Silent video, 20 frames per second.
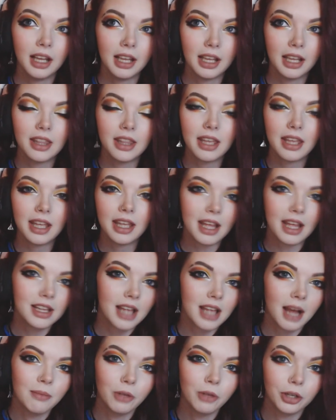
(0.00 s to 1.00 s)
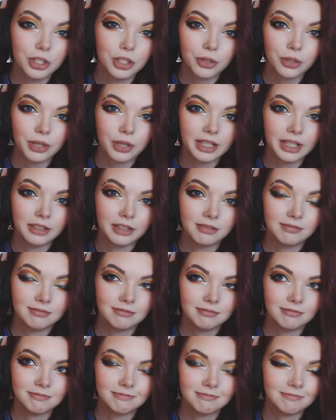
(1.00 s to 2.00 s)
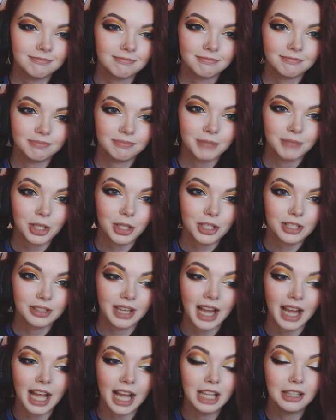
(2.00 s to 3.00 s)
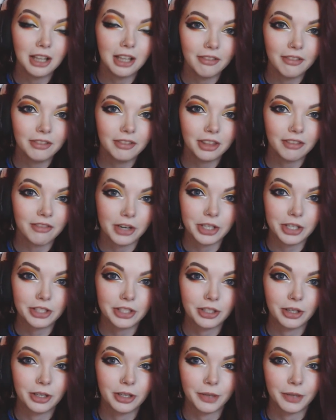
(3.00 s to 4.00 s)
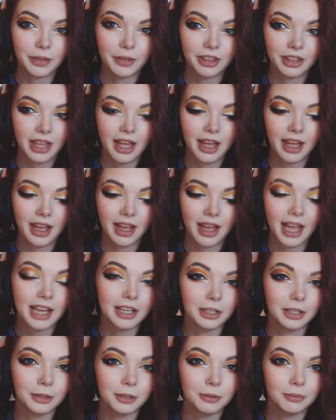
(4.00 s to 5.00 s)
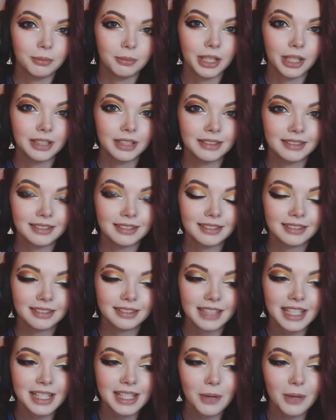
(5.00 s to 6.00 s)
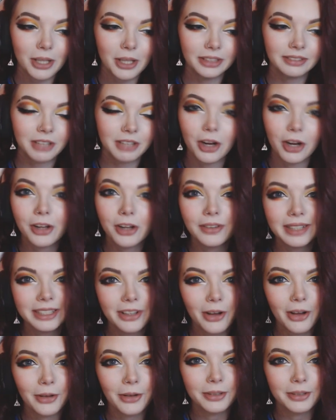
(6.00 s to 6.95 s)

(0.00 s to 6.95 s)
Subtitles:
I'm not enjoying it, personally. I love the first arc with Echo, but this one, currently not.